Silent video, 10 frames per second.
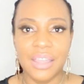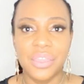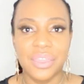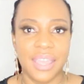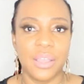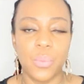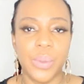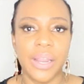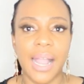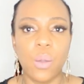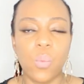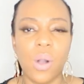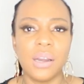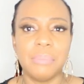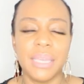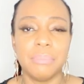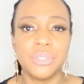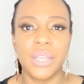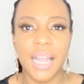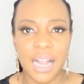thing where I want to be able
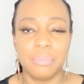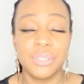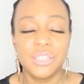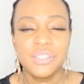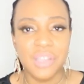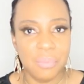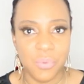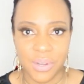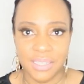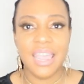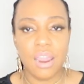to help someone.